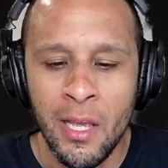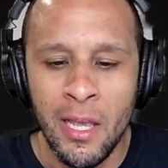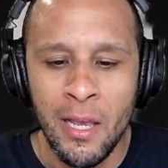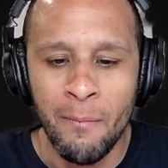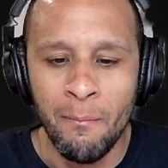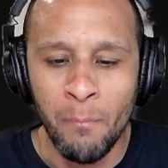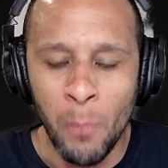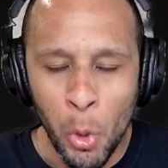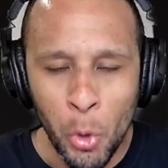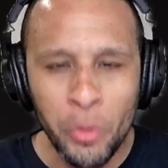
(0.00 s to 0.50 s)

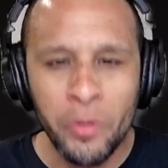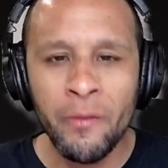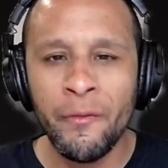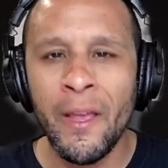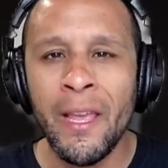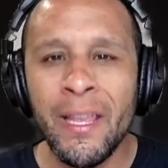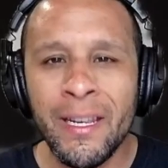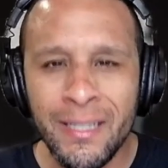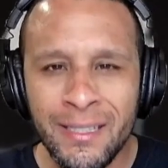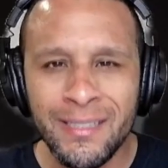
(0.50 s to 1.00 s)

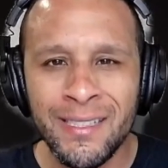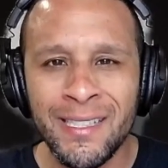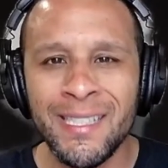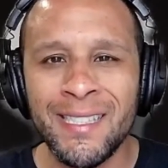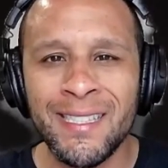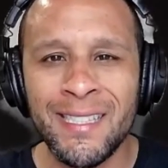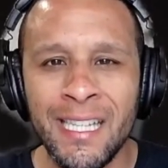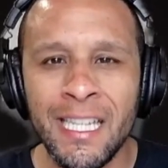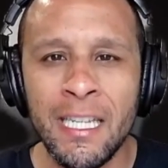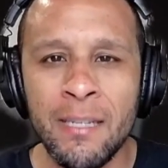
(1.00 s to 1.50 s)
motivating this
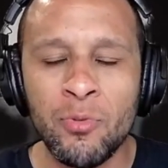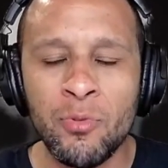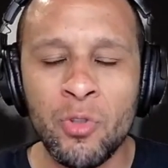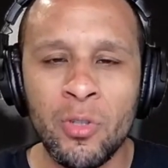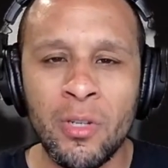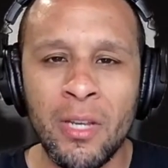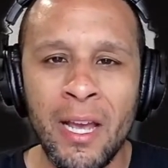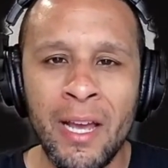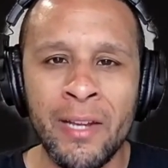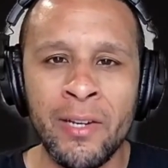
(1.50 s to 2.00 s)
team to
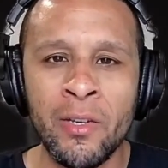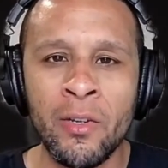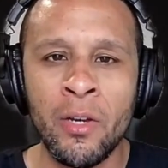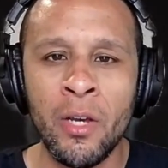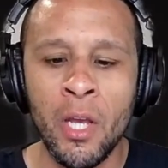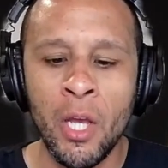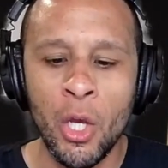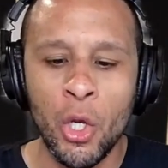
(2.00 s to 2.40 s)
kind of